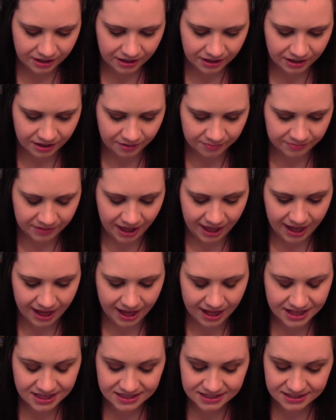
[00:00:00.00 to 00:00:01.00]

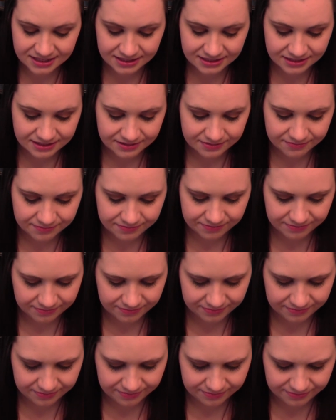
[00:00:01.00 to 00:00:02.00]
Hats,
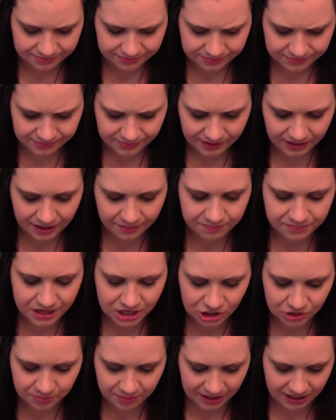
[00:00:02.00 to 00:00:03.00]
like a
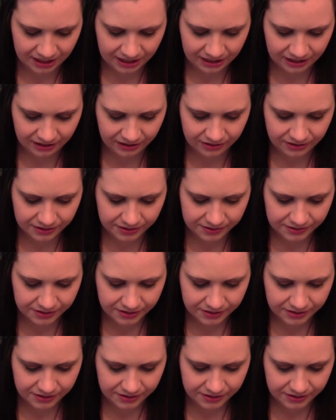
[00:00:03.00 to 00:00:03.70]
beach bag.